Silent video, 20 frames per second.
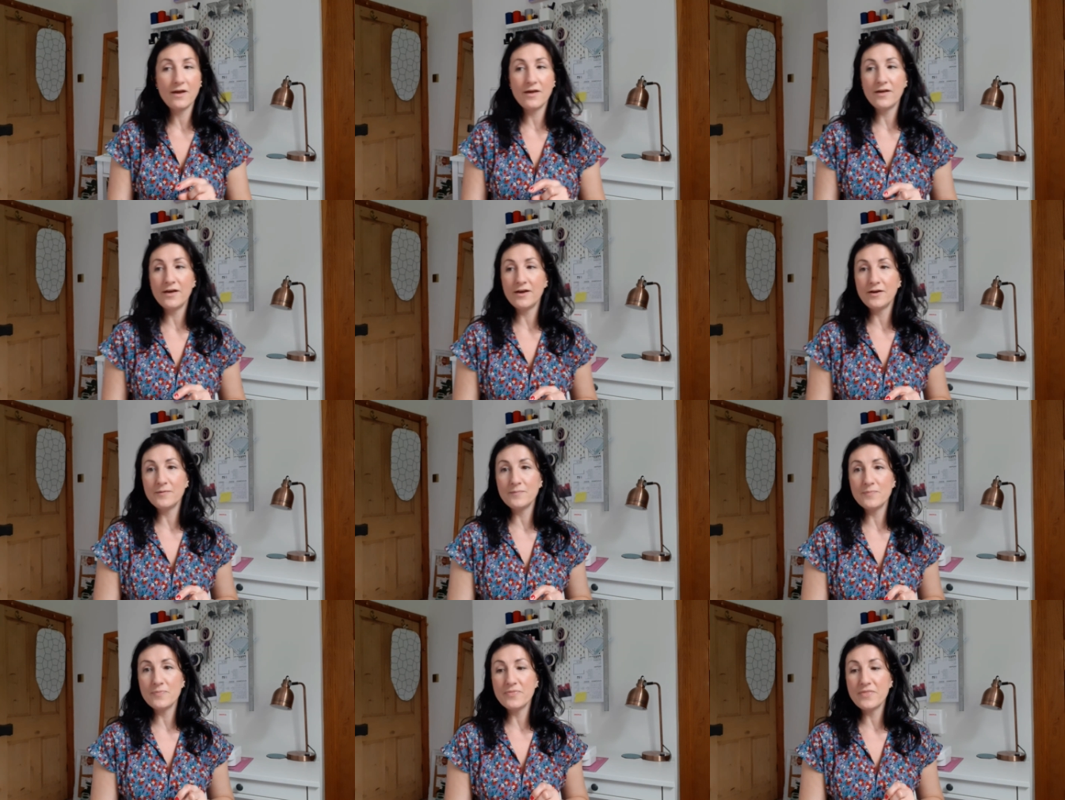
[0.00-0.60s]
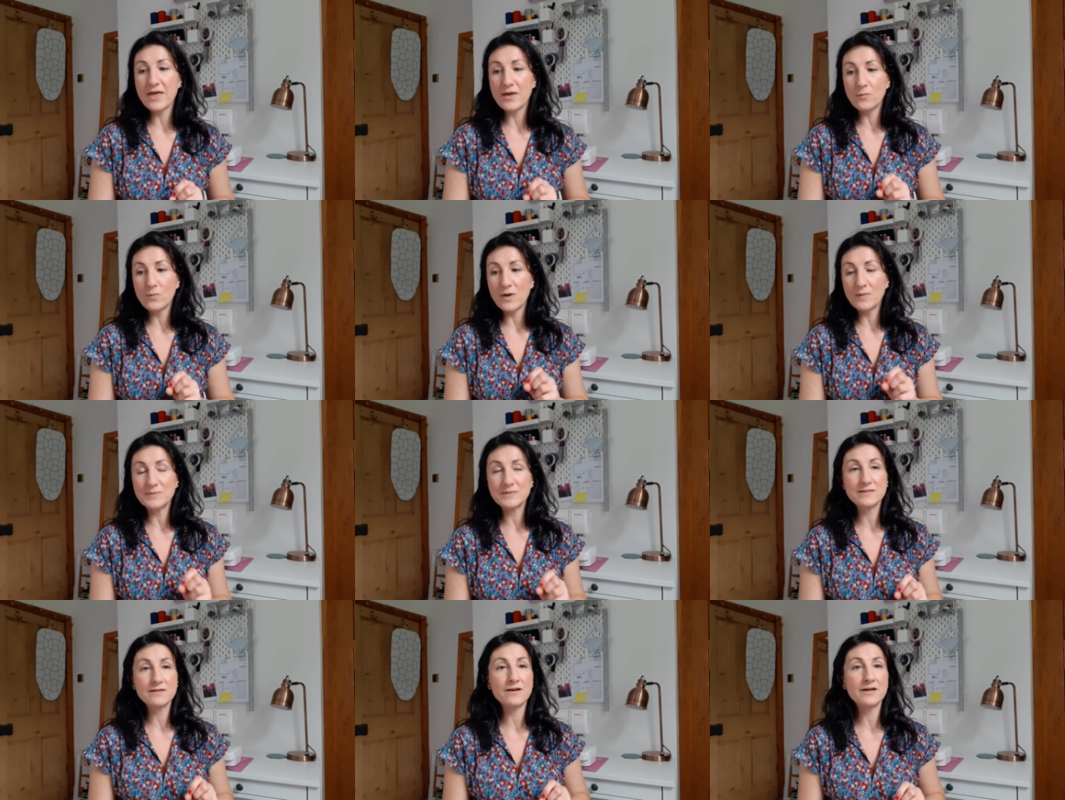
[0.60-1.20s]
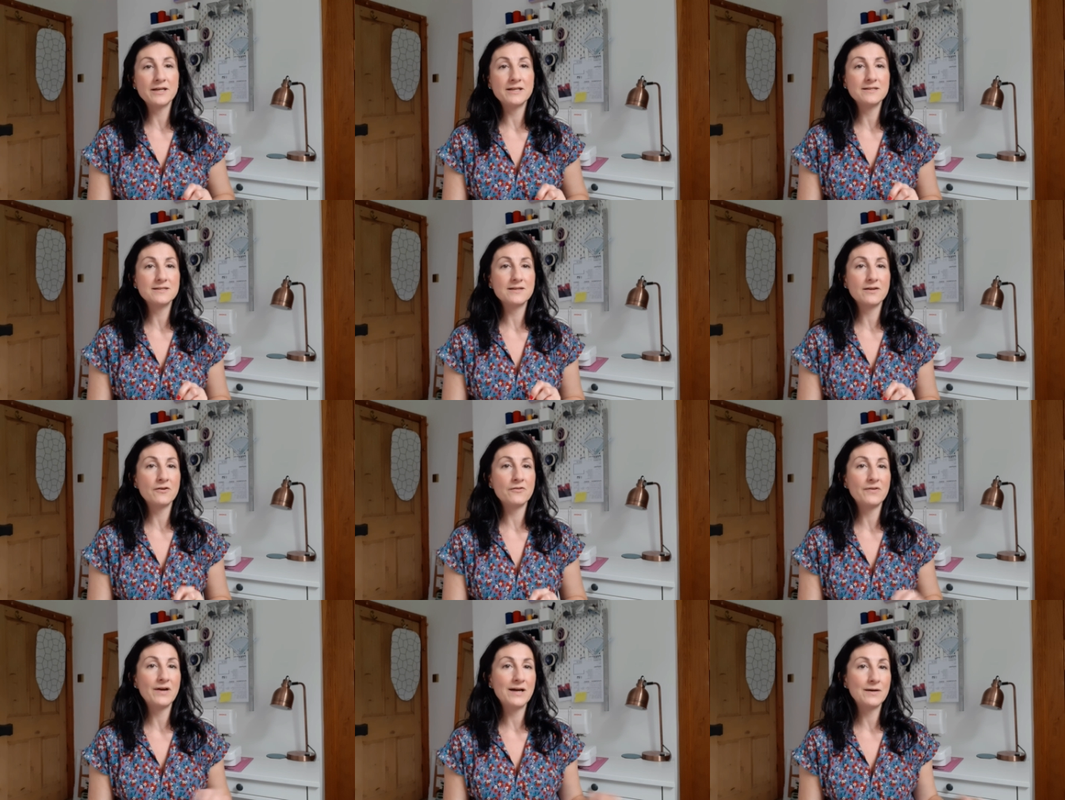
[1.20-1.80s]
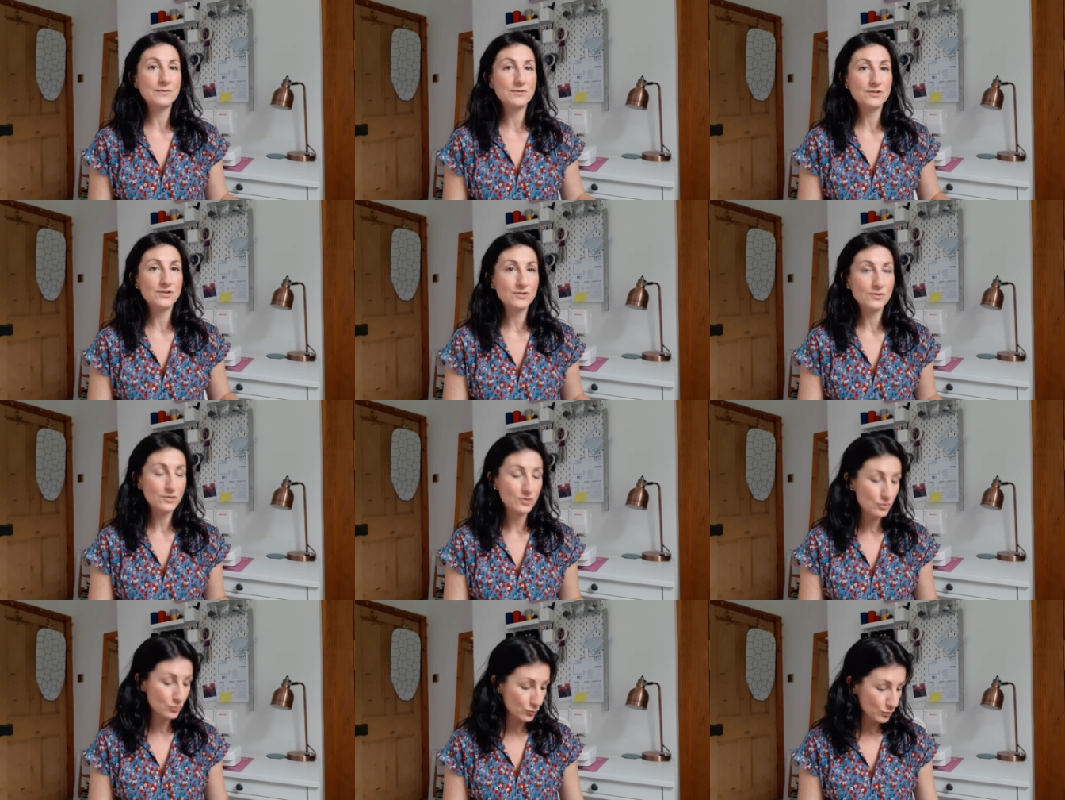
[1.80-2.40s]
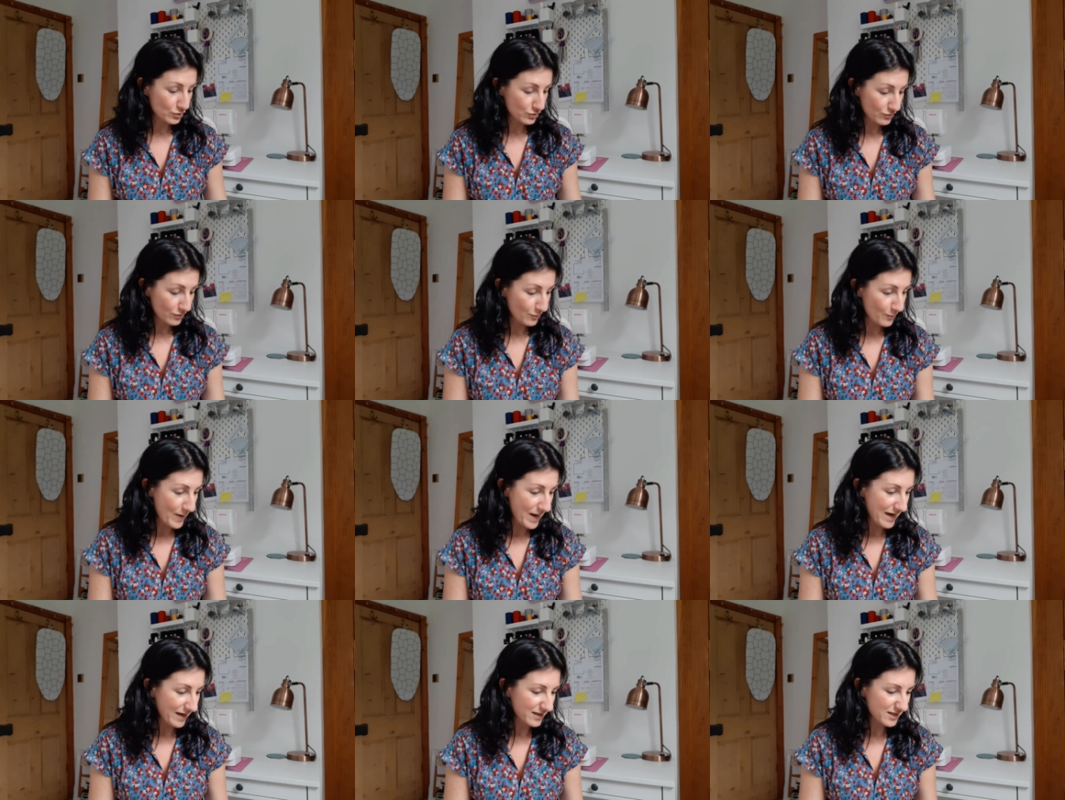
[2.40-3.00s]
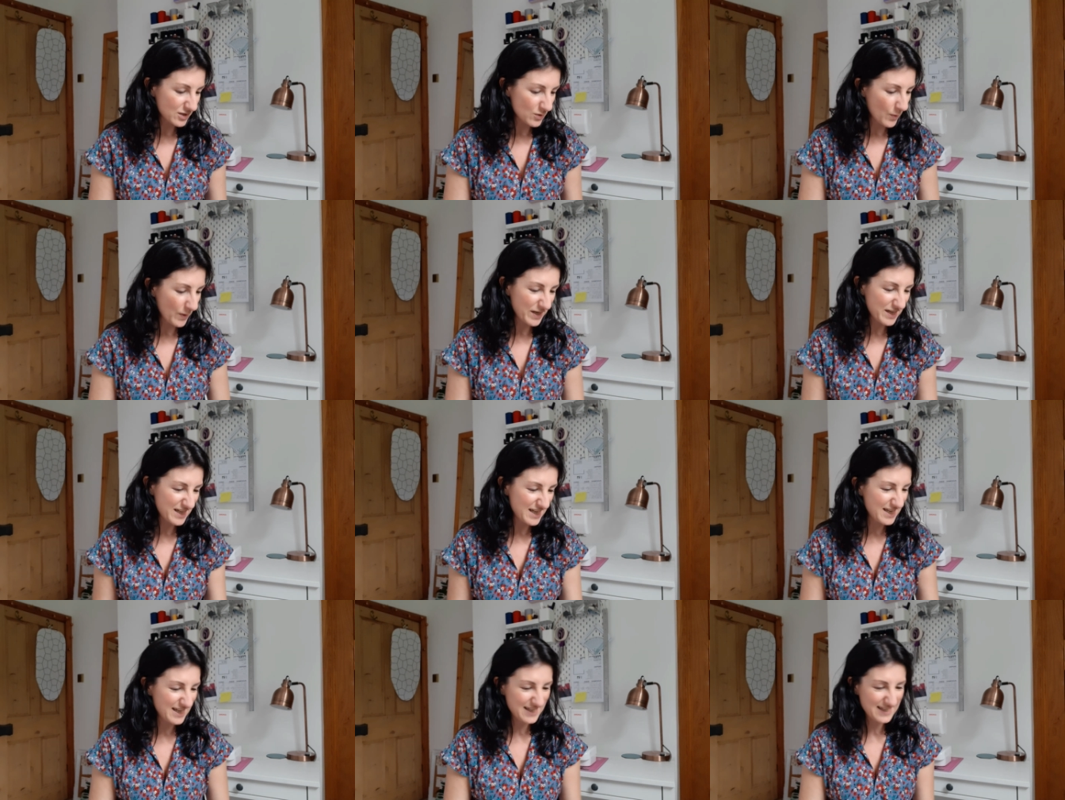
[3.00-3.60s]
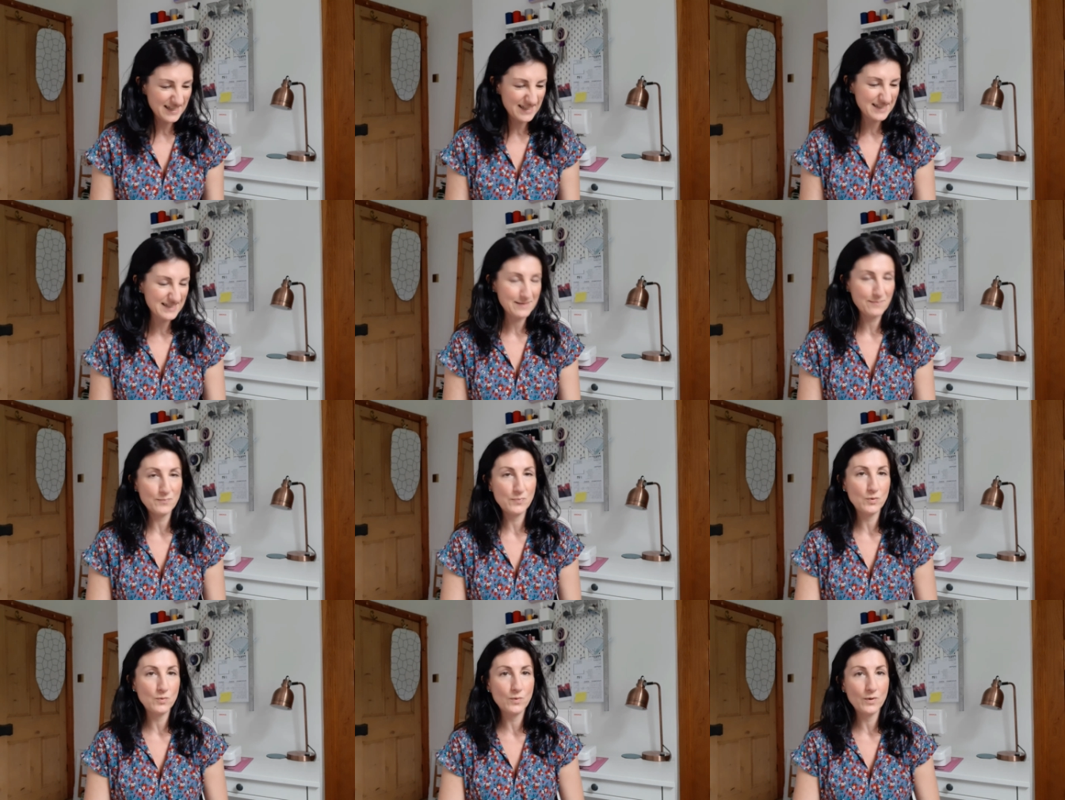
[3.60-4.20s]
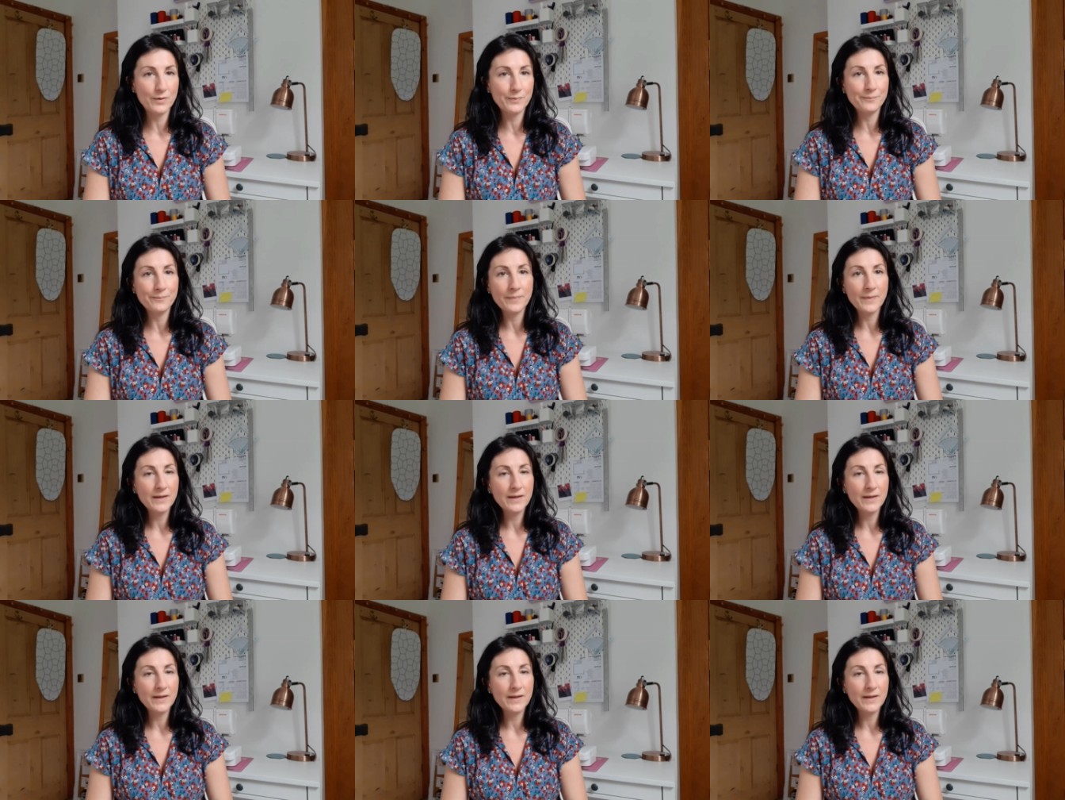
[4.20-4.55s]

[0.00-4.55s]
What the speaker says: their website of how to do the drawstring bag. It's quite an easy, simple one.